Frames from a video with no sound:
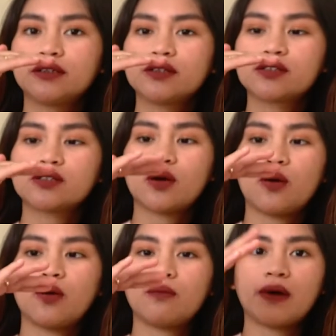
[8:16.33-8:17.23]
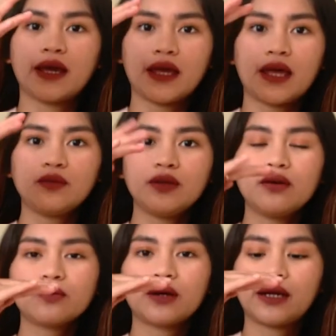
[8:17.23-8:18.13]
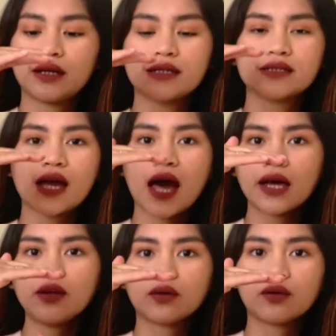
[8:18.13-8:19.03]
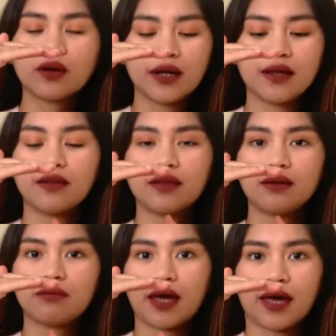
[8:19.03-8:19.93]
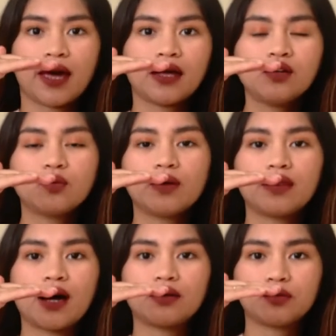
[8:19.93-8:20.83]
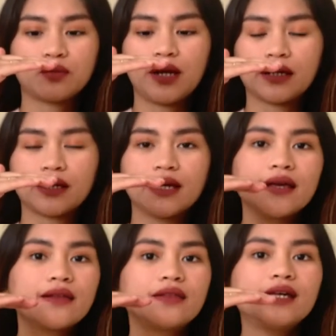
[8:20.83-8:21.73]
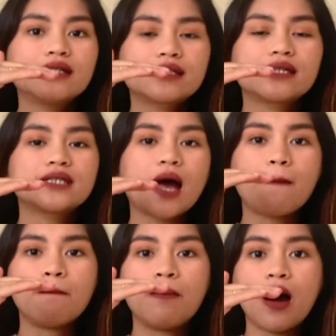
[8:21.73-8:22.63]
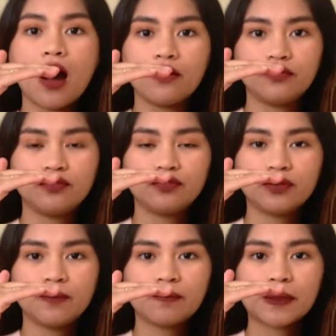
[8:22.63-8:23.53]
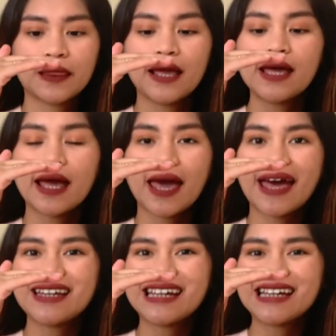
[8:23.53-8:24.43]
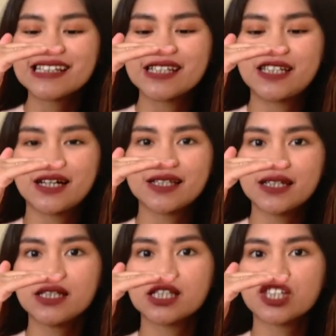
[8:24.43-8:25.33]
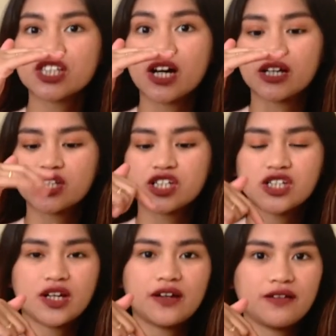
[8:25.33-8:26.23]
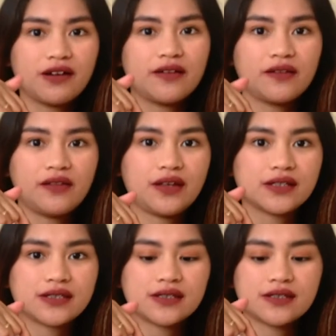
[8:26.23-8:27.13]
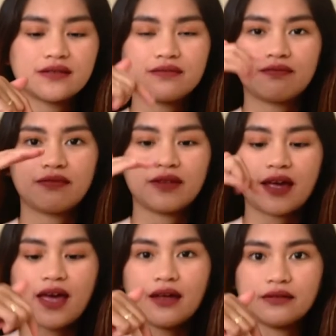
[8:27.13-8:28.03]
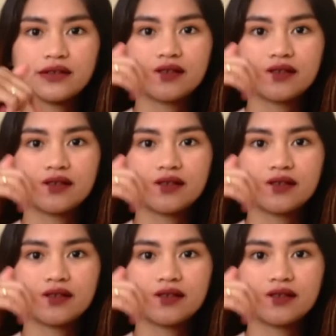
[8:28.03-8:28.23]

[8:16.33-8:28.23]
So my hand with a ring is higher than my hand without a ring. This is above. And it doesn't touch this hand.